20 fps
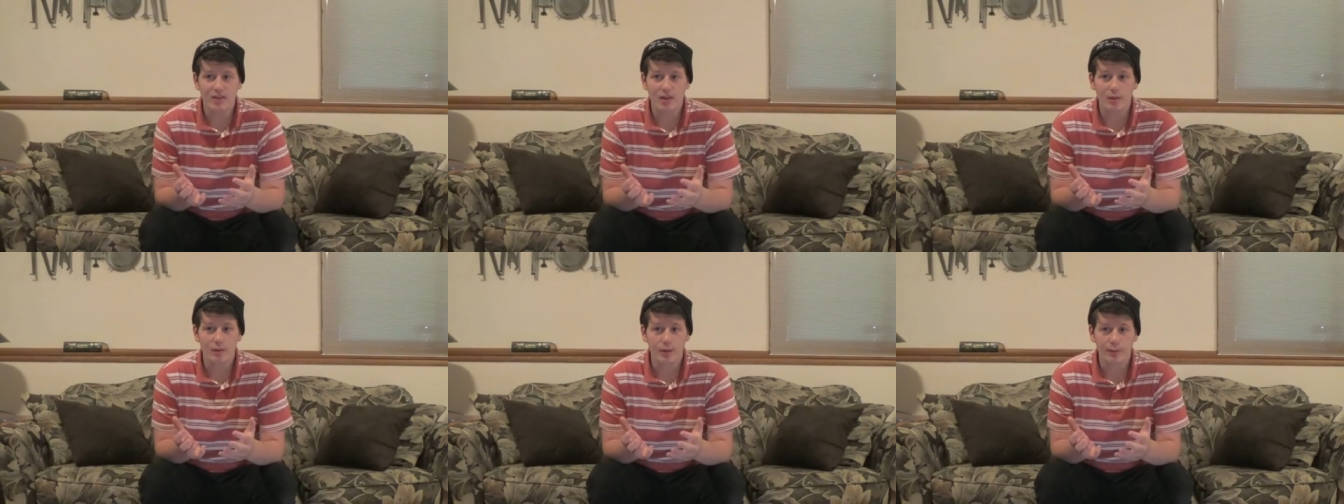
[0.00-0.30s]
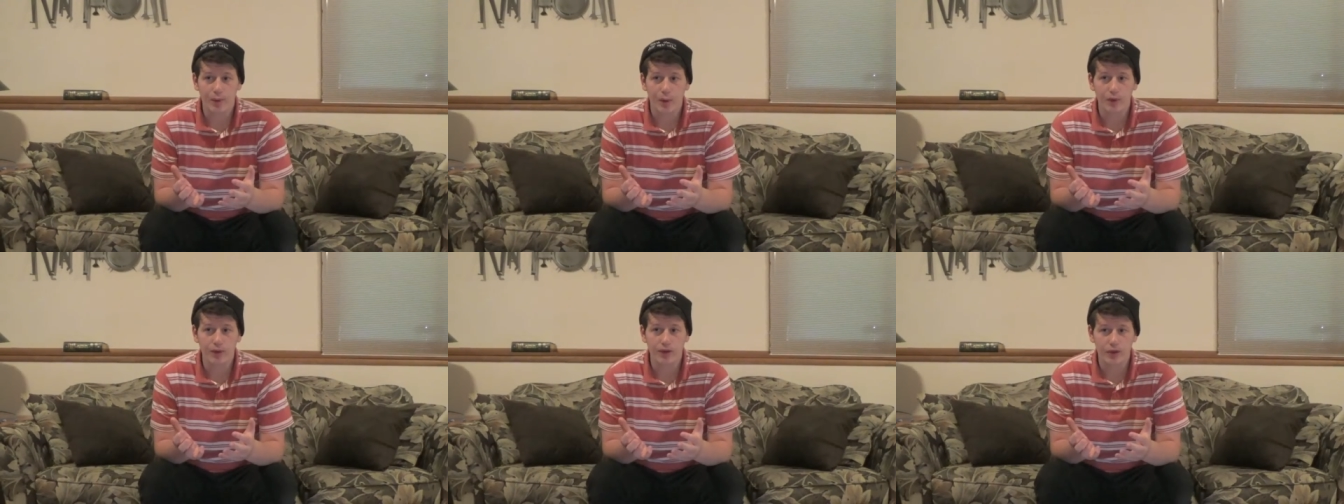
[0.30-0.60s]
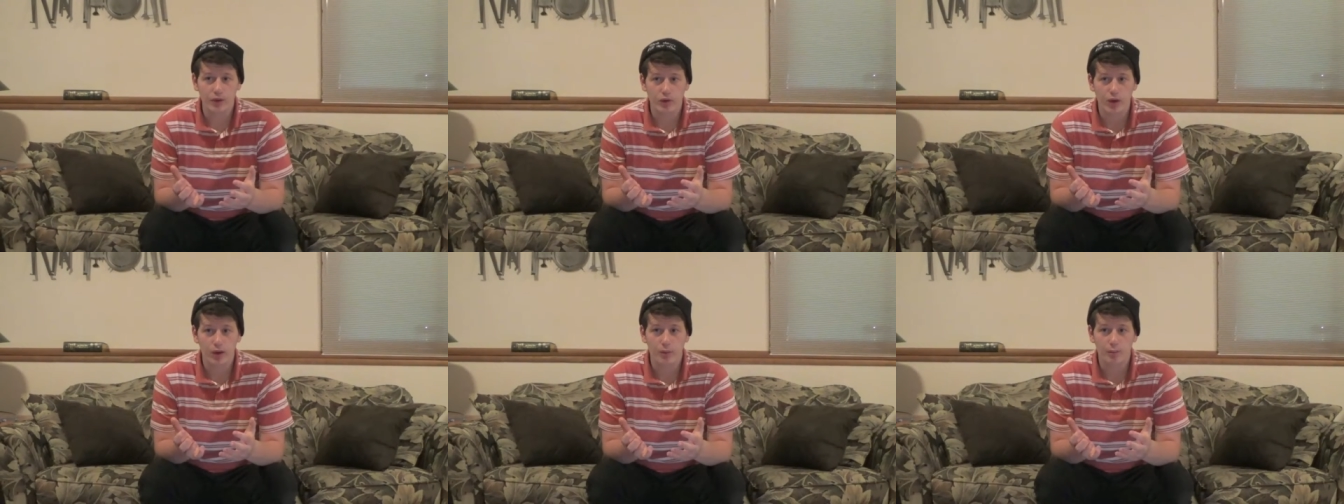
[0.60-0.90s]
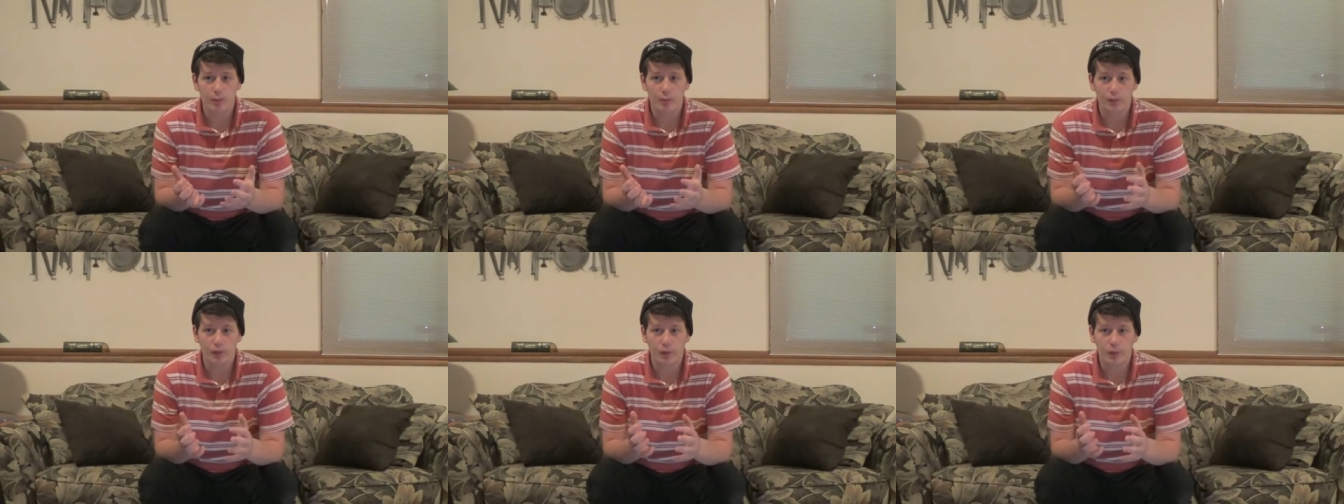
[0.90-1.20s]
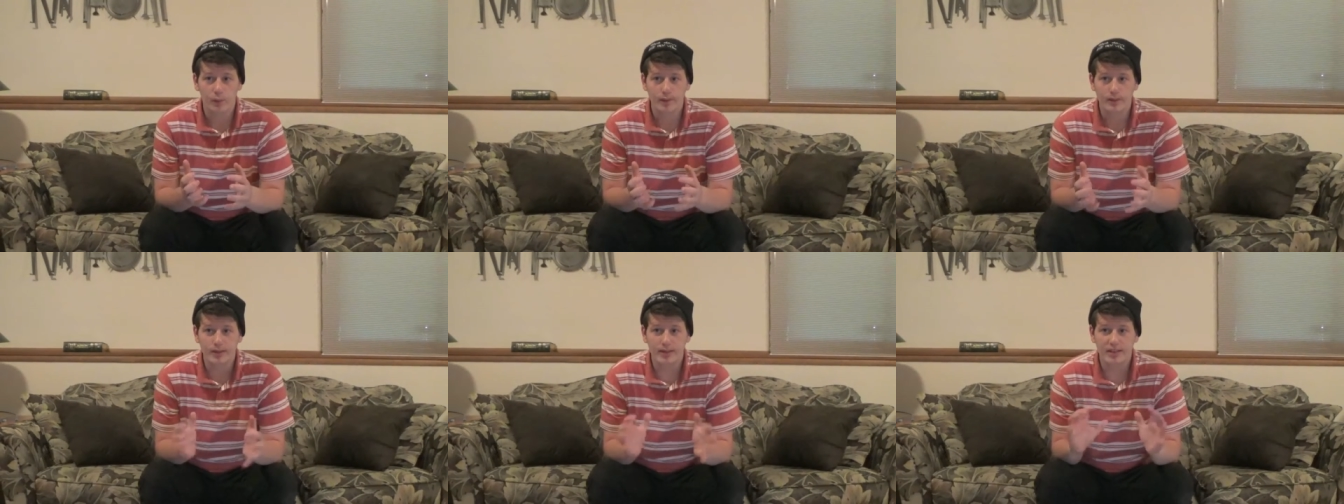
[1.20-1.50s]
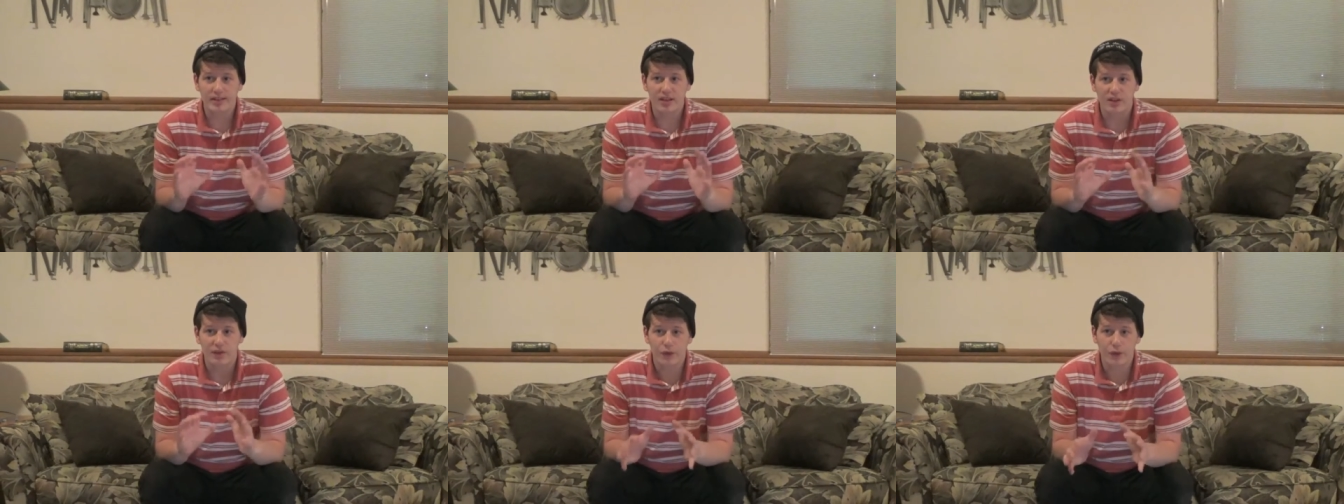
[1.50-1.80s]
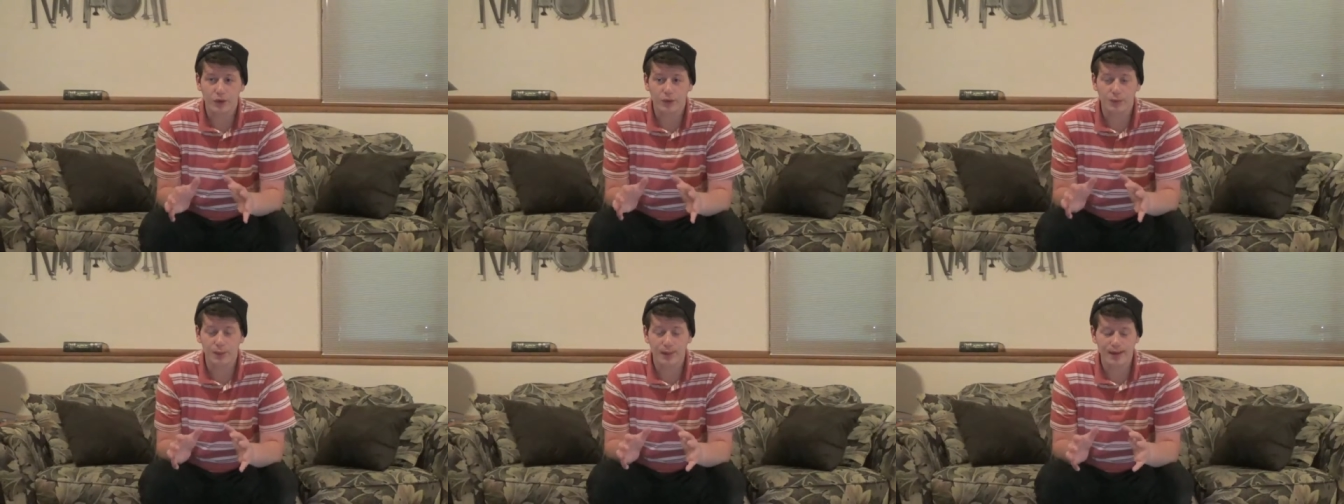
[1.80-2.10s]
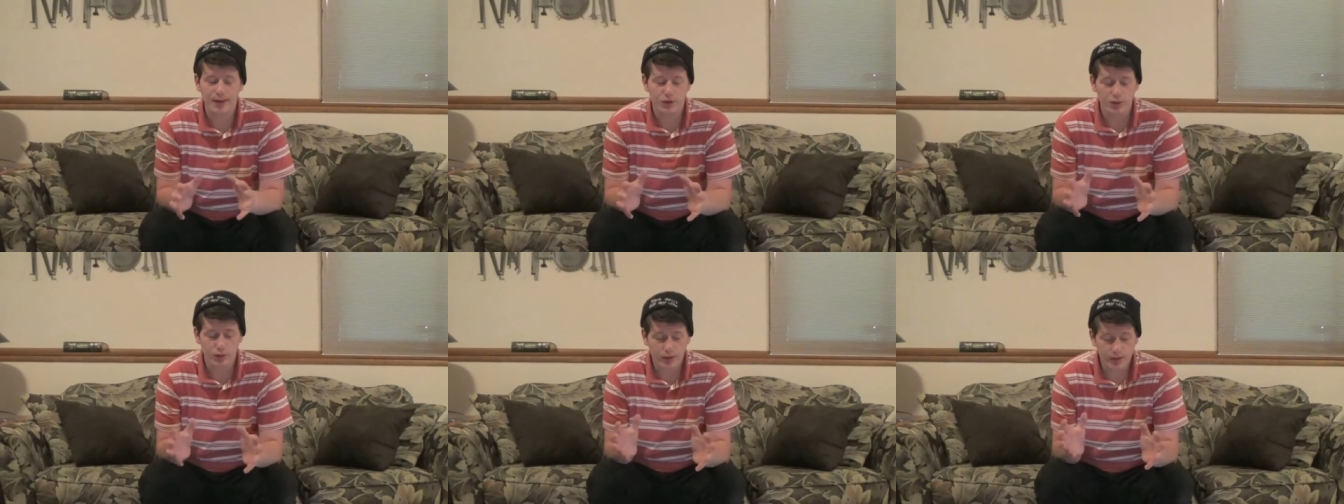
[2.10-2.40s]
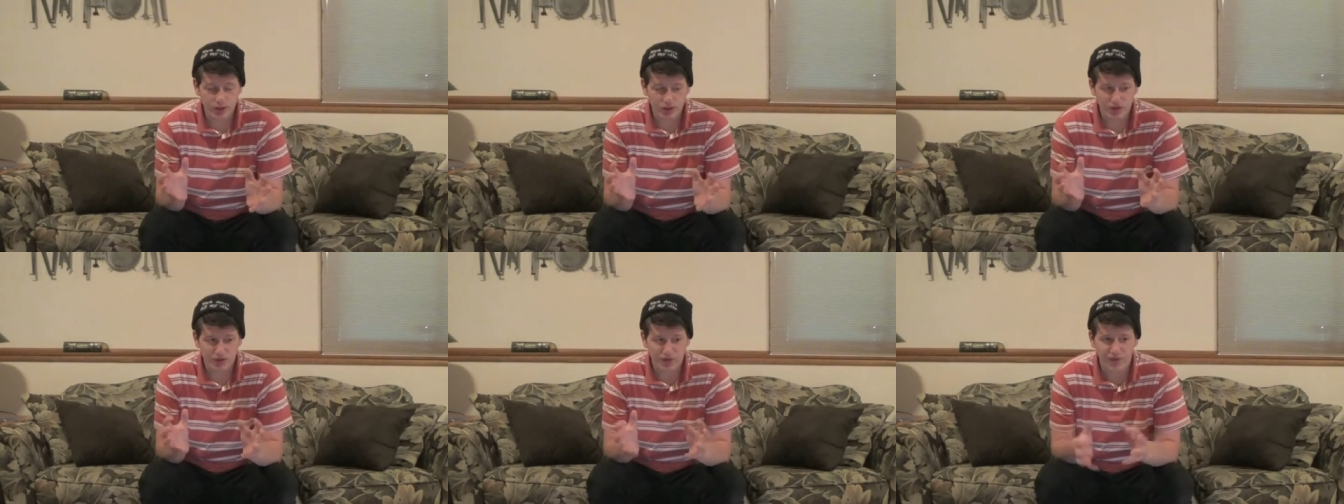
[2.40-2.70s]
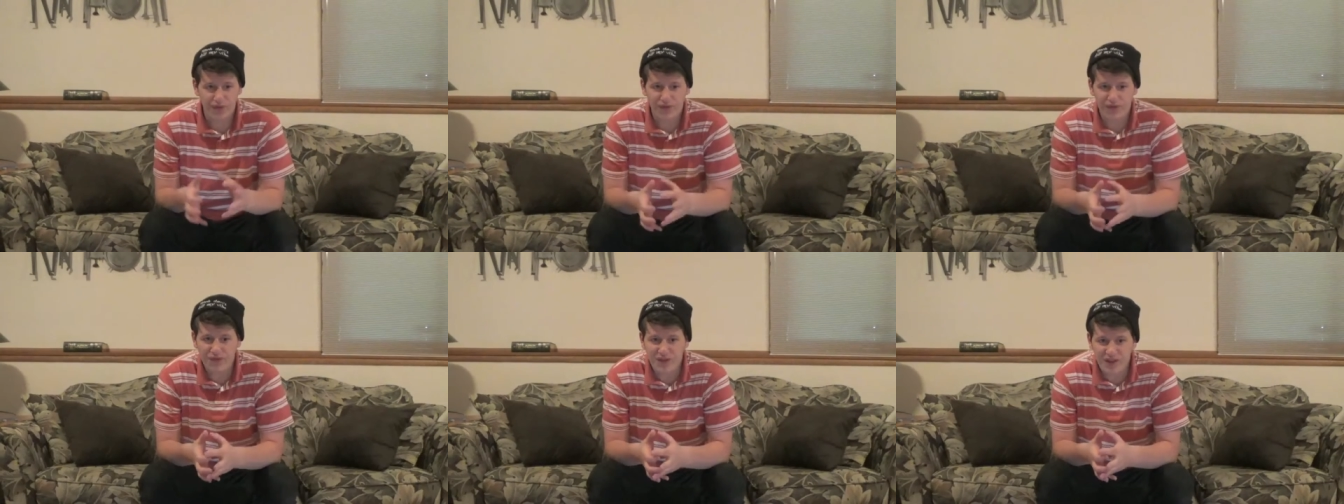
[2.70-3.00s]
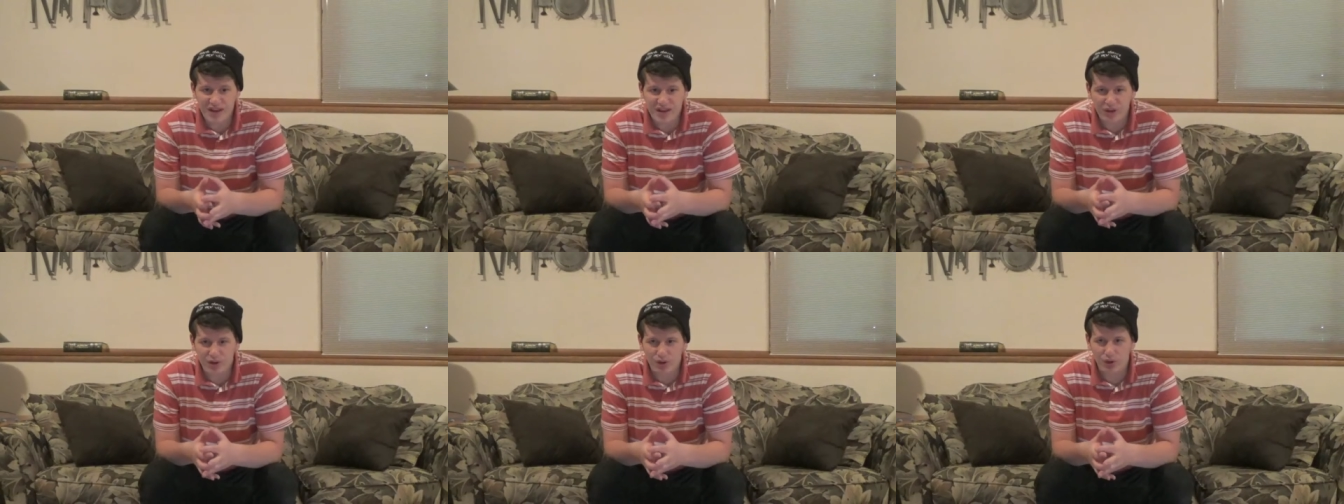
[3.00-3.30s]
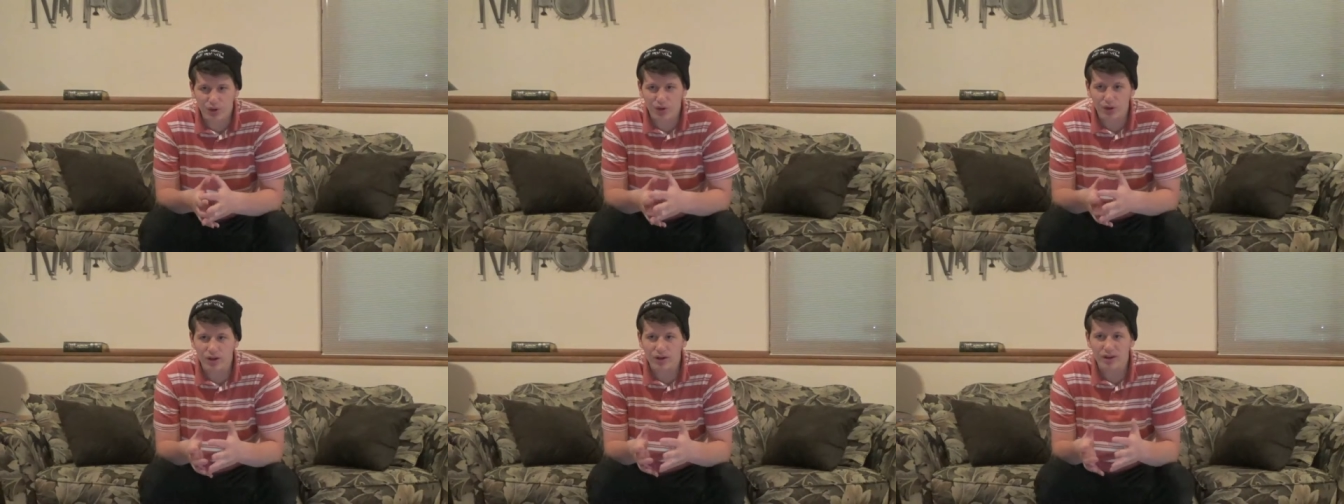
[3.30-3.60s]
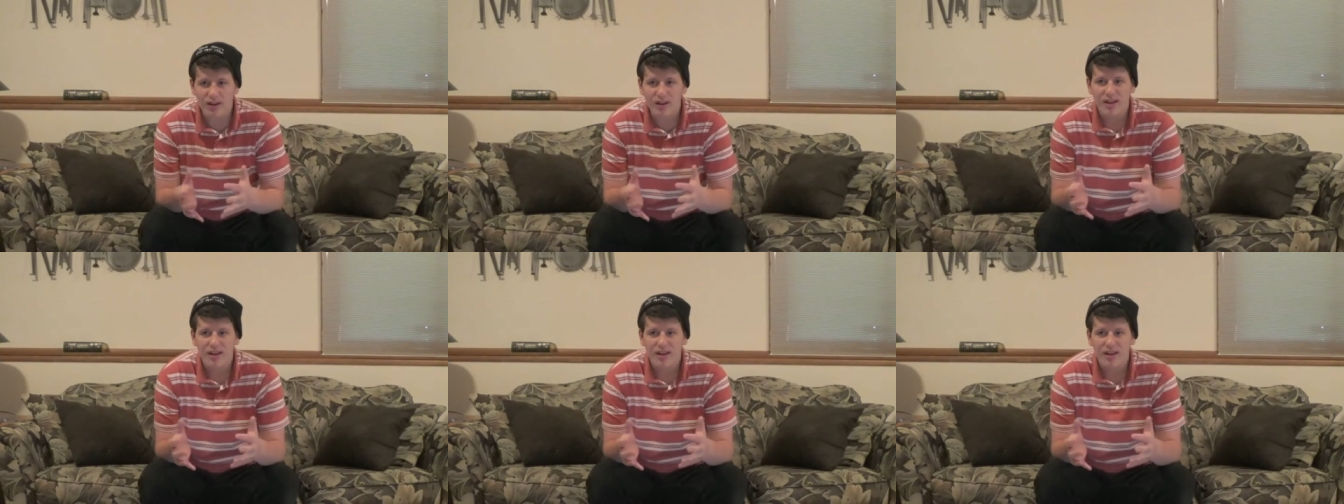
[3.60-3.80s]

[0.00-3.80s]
that they were both incredible performances in the first place, you can just feel